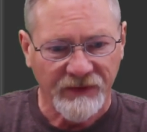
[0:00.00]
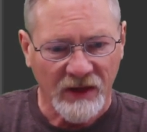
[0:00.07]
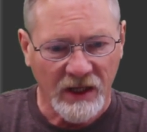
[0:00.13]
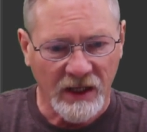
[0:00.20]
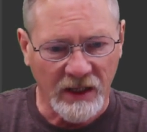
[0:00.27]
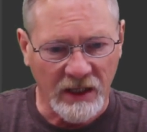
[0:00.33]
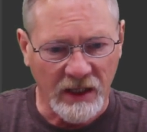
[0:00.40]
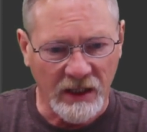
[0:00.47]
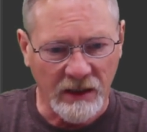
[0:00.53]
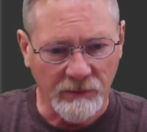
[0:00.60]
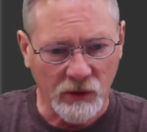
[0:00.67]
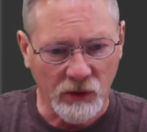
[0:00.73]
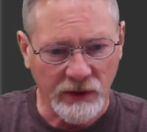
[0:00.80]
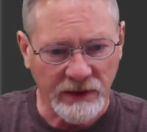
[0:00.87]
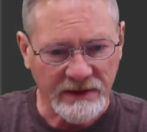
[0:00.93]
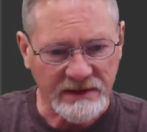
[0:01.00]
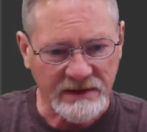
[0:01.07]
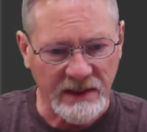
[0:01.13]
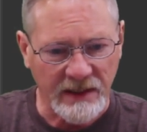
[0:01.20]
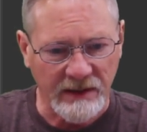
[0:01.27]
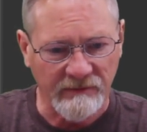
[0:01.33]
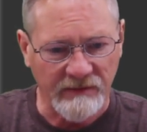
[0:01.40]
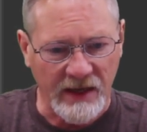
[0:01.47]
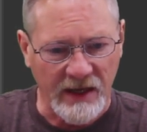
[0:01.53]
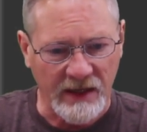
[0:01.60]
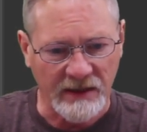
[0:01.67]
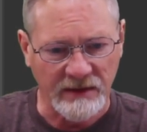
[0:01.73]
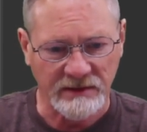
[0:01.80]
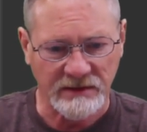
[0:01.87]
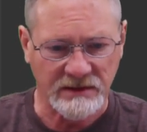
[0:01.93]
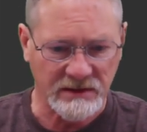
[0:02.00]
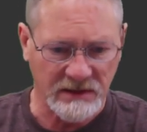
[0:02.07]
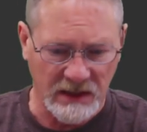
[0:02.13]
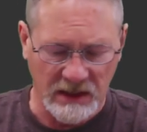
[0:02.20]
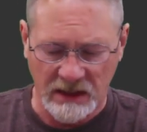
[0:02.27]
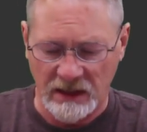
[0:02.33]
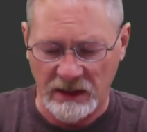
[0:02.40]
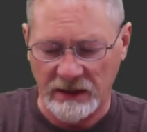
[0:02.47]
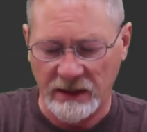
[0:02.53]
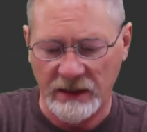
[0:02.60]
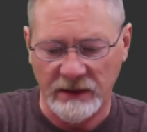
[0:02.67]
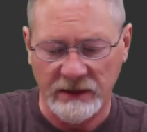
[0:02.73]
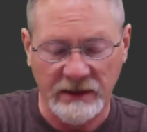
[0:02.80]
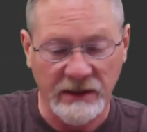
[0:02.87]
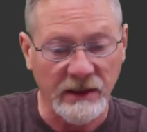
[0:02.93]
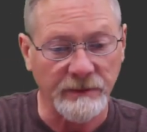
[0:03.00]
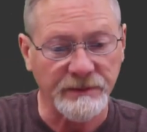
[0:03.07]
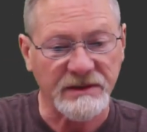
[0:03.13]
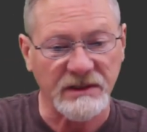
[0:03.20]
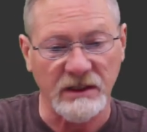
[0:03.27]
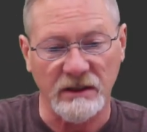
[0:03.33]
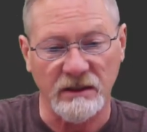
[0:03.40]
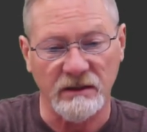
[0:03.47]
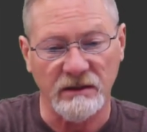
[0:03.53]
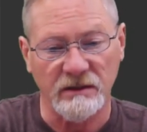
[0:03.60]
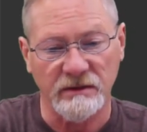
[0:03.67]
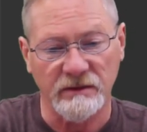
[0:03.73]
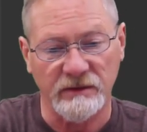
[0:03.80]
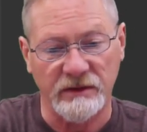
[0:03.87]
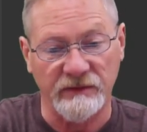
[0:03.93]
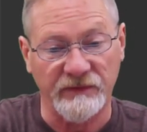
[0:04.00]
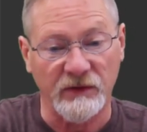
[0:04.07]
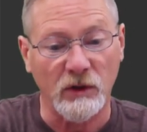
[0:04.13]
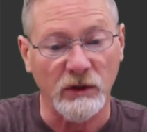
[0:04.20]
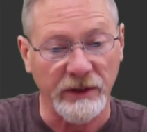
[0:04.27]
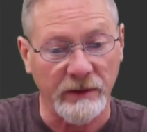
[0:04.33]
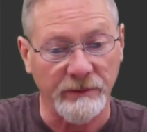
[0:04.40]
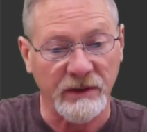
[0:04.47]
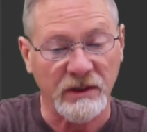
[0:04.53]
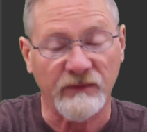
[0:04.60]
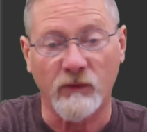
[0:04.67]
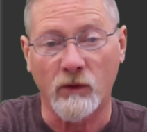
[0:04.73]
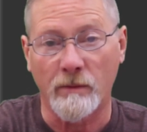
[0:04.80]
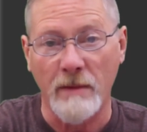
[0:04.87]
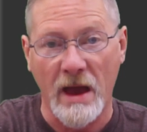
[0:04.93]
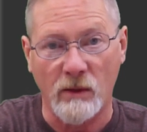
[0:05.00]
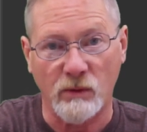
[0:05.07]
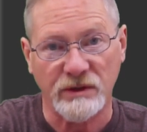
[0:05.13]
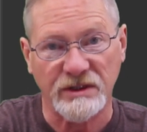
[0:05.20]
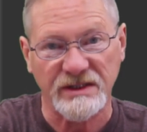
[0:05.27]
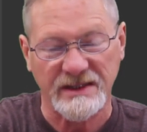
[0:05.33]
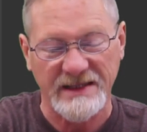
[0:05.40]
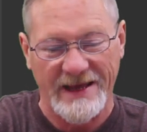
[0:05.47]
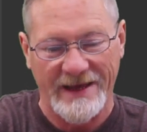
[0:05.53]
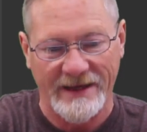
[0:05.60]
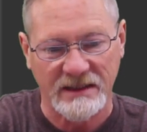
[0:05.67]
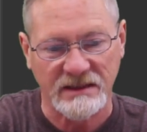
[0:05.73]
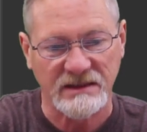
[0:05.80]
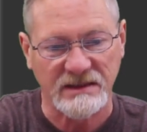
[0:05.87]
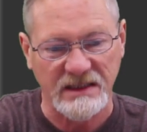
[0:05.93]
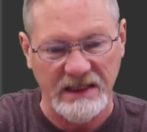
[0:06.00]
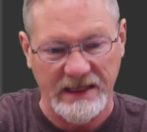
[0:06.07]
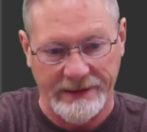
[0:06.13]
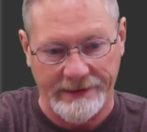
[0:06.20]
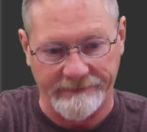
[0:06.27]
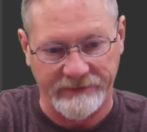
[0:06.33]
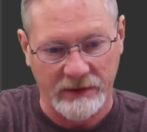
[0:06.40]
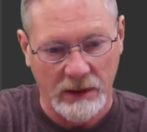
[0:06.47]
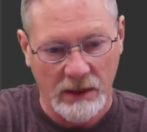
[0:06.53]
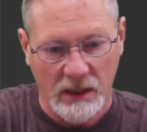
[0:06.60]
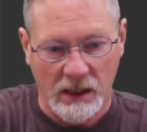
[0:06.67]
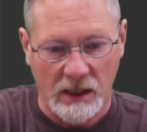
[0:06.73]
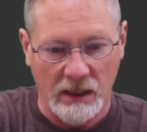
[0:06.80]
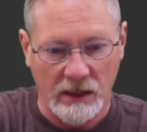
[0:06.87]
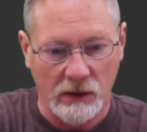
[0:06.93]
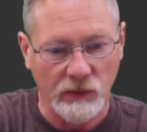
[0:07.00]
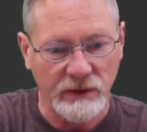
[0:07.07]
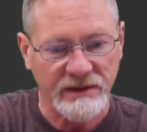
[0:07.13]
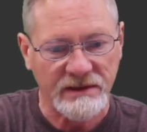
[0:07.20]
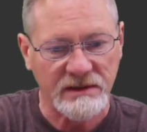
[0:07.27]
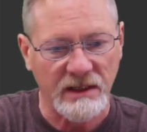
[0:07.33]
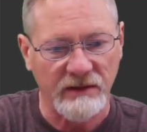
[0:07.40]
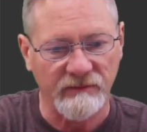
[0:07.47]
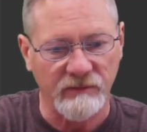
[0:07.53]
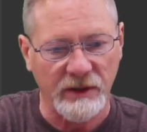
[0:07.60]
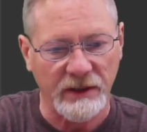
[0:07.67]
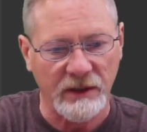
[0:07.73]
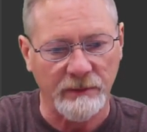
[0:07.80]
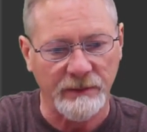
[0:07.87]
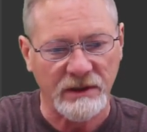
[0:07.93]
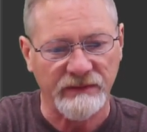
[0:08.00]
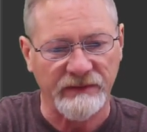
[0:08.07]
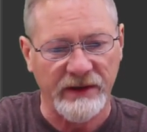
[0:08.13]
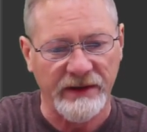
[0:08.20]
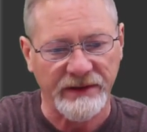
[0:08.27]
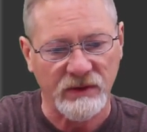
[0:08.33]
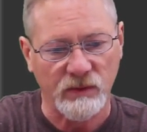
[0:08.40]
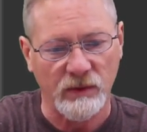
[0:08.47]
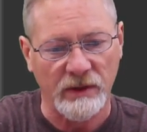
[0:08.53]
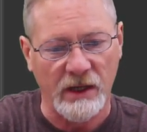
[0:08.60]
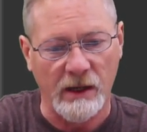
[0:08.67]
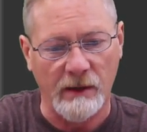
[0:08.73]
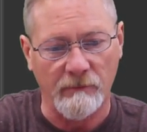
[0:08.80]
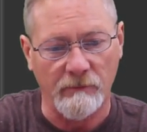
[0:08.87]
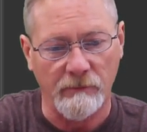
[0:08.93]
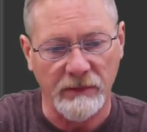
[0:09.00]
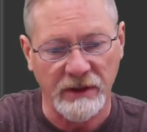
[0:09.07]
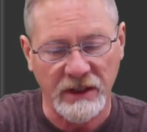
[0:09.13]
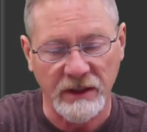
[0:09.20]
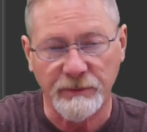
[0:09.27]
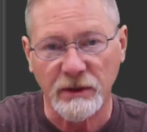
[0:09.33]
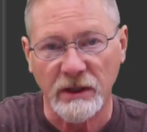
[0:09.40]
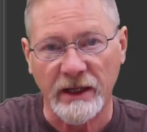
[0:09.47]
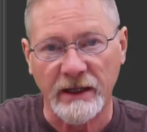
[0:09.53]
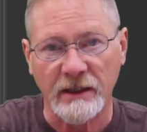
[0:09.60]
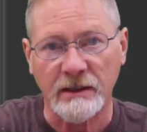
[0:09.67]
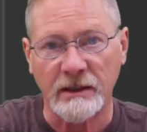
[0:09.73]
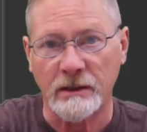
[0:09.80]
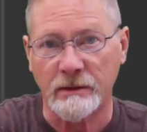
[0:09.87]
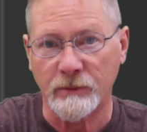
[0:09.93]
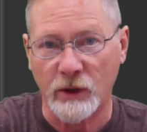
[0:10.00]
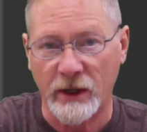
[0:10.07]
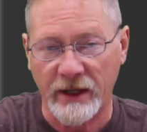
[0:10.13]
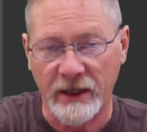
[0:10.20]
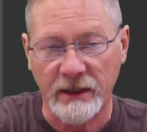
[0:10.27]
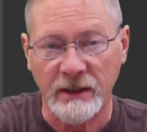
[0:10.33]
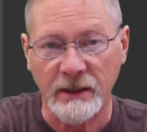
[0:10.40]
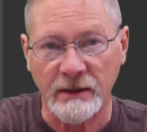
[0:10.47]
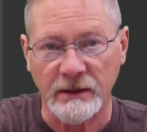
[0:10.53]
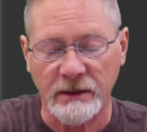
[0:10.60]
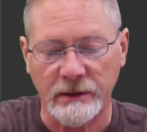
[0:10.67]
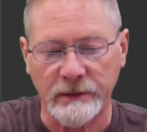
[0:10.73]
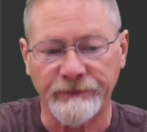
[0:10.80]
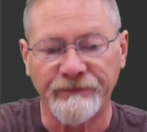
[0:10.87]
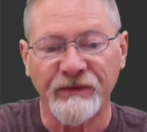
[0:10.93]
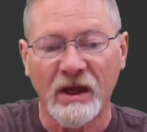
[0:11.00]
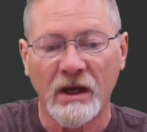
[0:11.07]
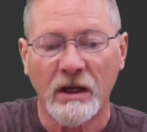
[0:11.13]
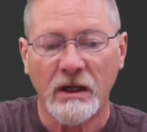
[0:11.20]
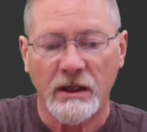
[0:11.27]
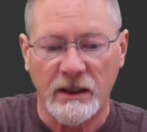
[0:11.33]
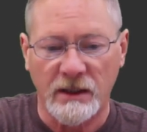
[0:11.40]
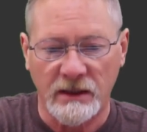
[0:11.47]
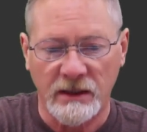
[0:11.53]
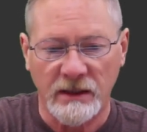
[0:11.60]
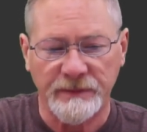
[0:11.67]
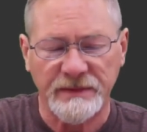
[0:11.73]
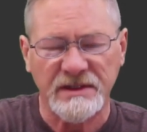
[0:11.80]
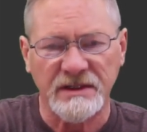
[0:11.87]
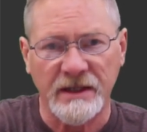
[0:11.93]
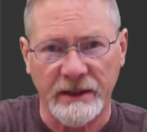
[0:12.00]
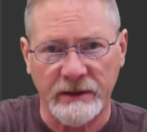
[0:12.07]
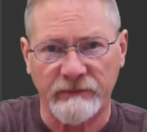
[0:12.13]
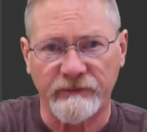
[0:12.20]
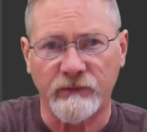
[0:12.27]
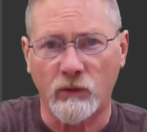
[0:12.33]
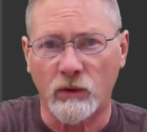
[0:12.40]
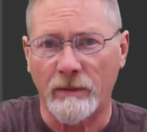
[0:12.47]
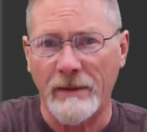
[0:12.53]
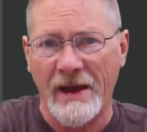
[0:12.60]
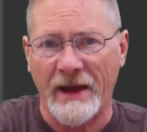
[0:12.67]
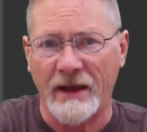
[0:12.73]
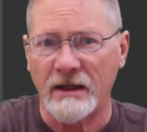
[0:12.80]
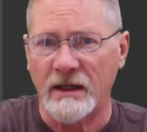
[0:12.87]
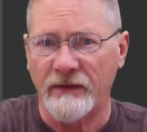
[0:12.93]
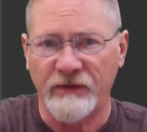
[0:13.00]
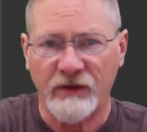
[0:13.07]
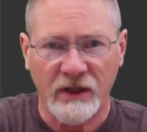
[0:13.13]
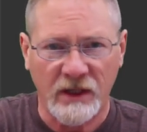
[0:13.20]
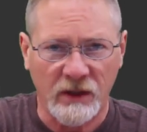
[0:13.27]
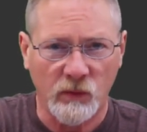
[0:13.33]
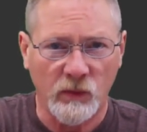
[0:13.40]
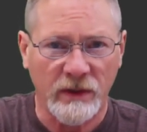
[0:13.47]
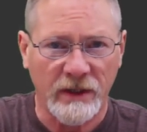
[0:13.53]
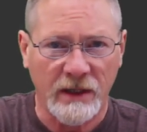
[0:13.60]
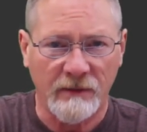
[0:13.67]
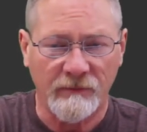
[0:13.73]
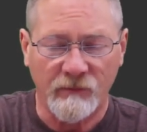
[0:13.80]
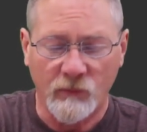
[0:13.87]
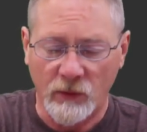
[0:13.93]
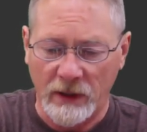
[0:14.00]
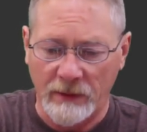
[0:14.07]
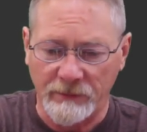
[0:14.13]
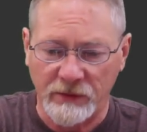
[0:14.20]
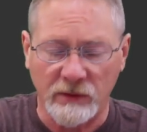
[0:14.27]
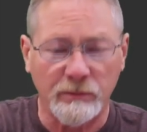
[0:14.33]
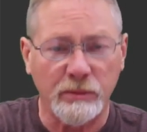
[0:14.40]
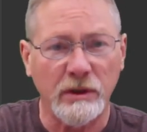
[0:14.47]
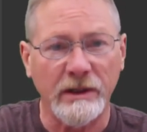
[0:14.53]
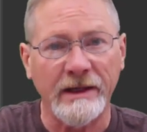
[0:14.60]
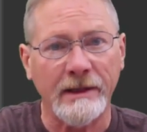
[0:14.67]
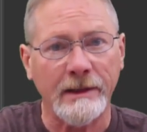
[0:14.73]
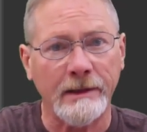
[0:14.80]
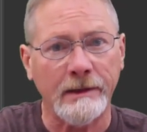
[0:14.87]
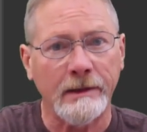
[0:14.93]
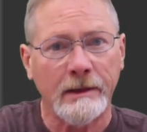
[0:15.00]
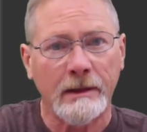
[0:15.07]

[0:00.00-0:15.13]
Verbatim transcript: and I am going to save as uh, in GIMP's default image format, which is X C F. I always save my image files when I'm manipulating them or editing them in GIMP's native format, and then when I'm when I'm completed,